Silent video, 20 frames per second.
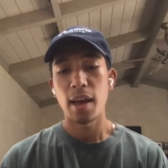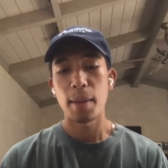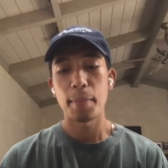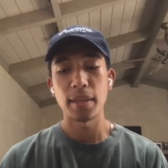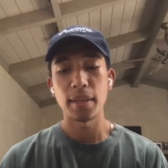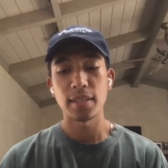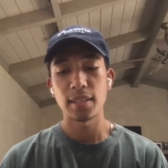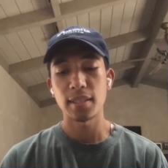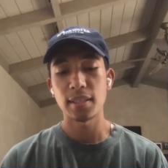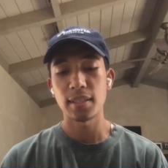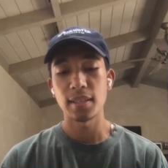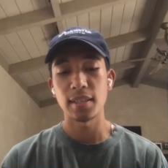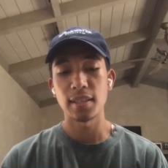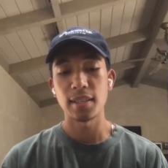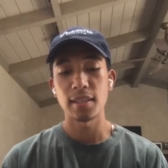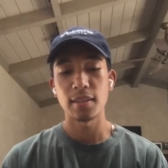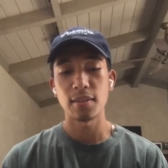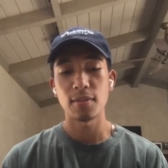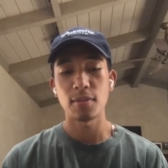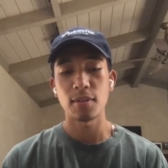I
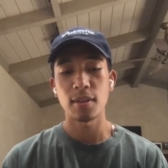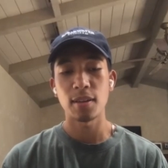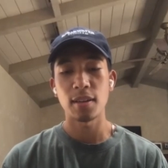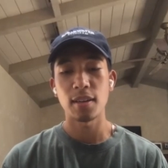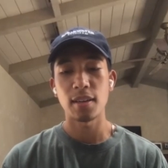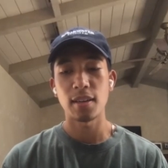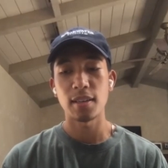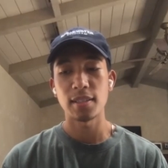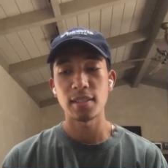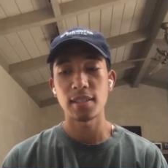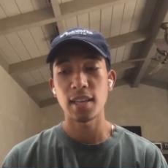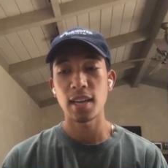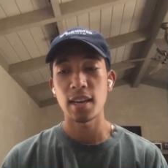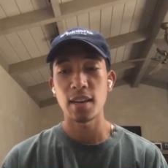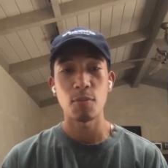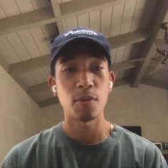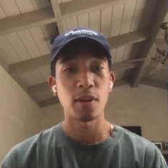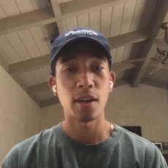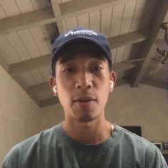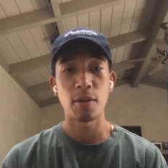basically said,
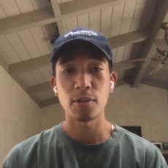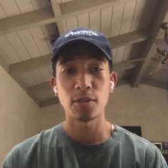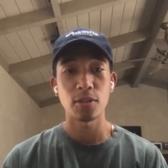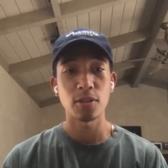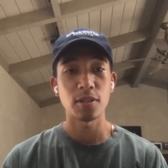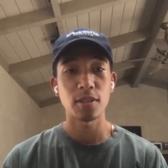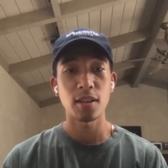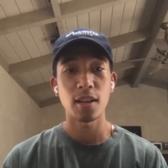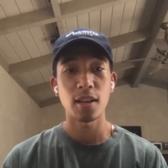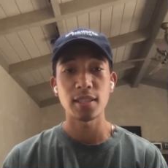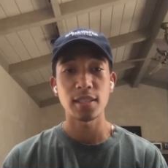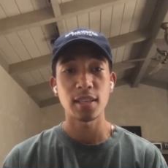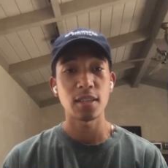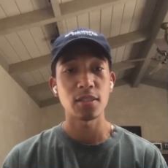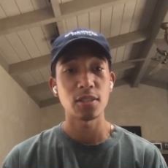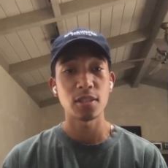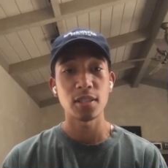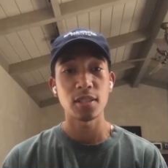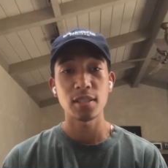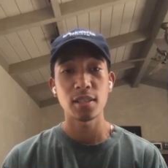when I returned to Los
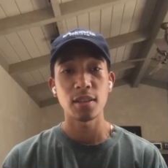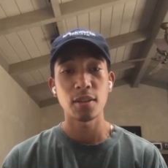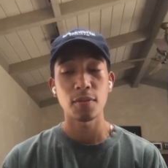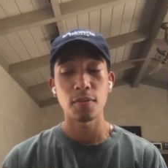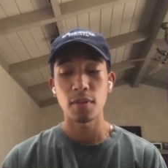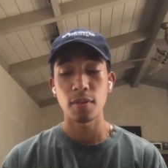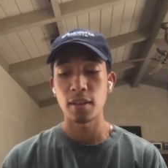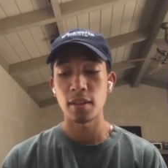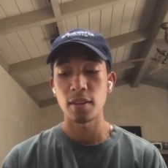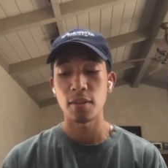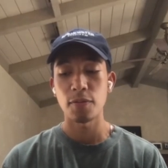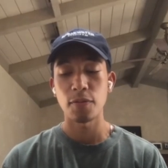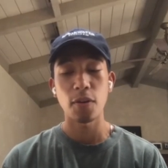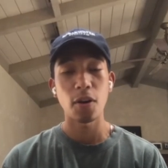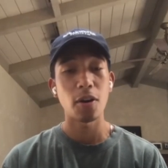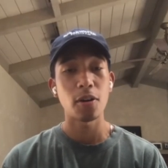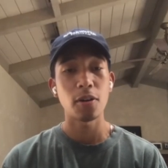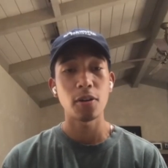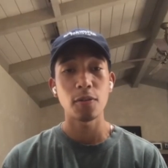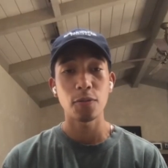Angeles in the
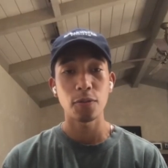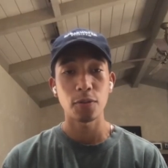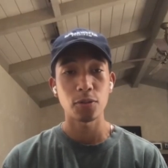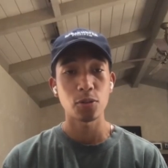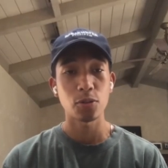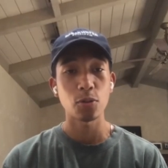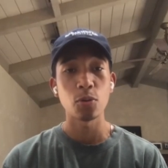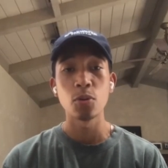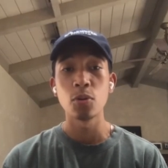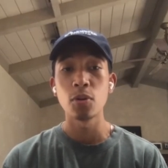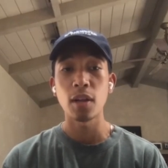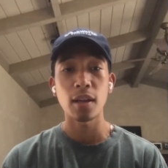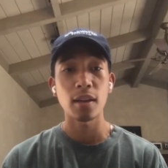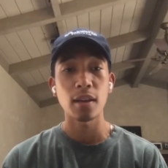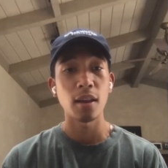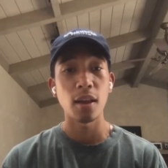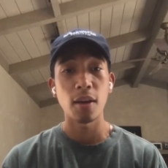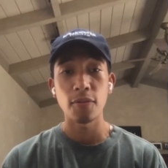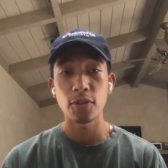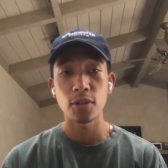fall for school,
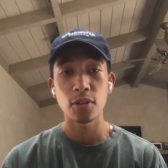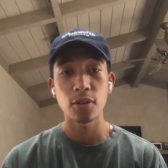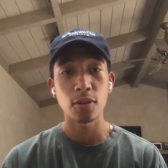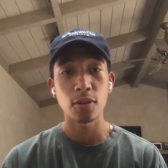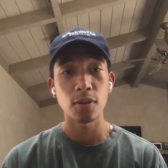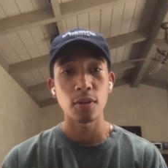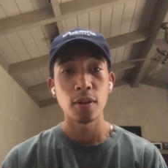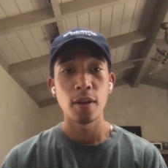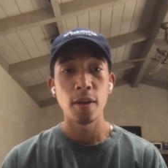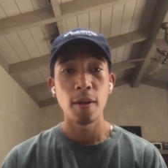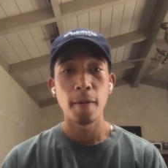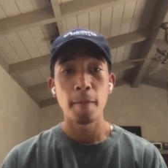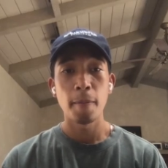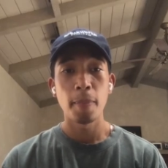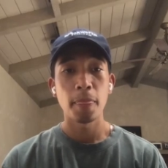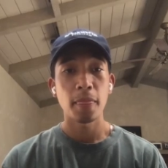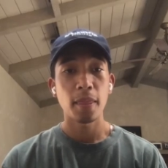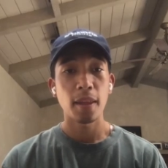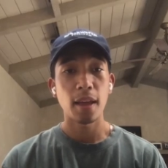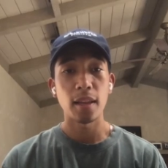I'd love
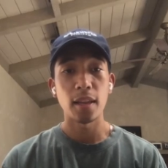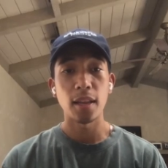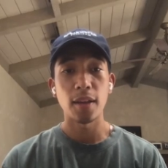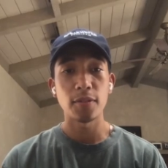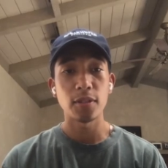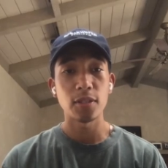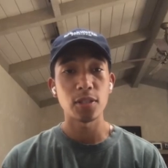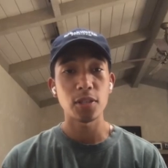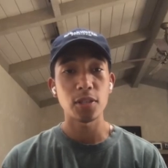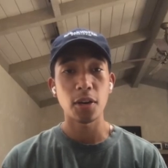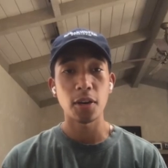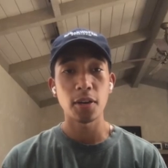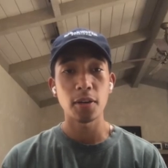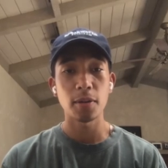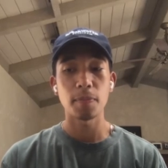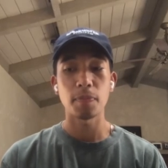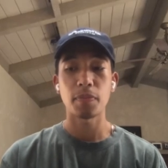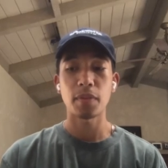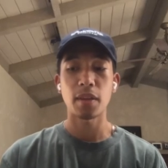to start.